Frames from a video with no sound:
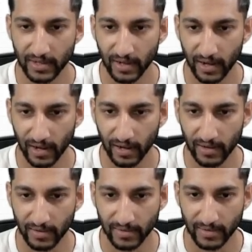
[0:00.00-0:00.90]

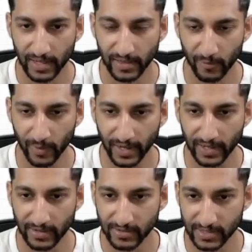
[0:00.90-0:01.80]
in the
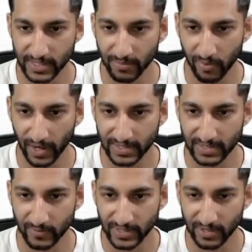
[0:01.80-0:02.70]
running to see price
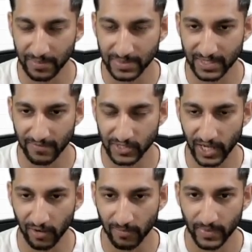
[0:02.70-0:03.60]
reach the opposite side of the
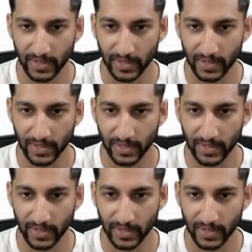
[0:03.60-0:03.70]
channel.